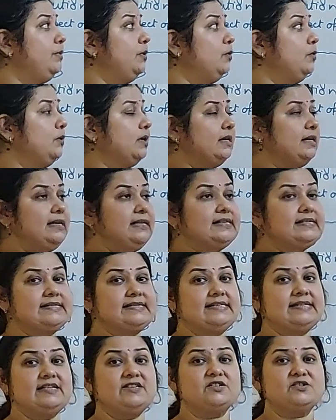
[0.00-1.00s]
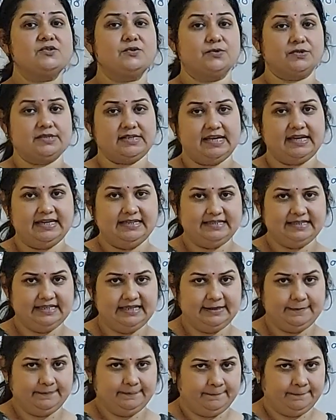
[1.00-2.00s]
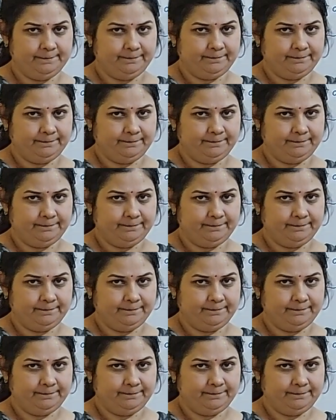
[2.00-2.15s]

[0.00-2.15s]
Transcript: pluralistic society.